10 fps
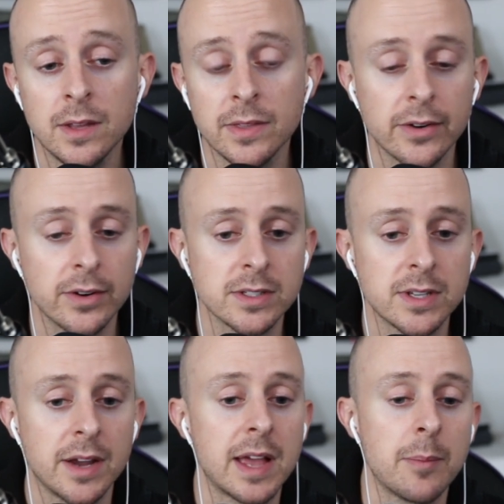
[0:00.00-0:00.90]
that are
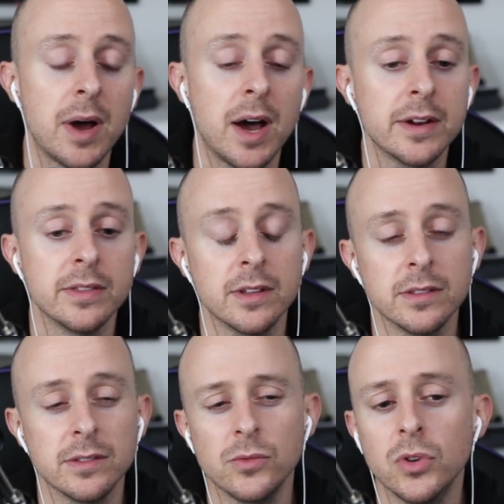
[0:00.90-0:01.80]
inside of that pod,
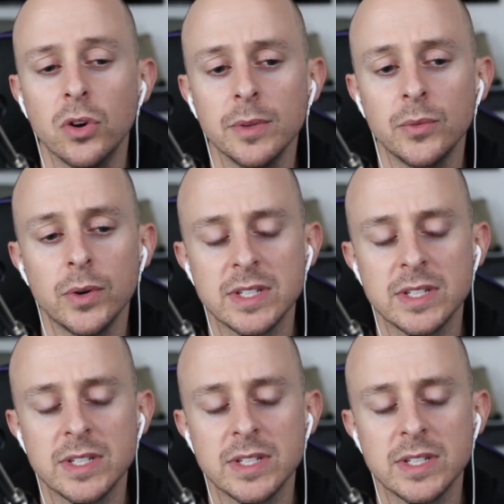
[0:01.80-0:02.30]
and normally when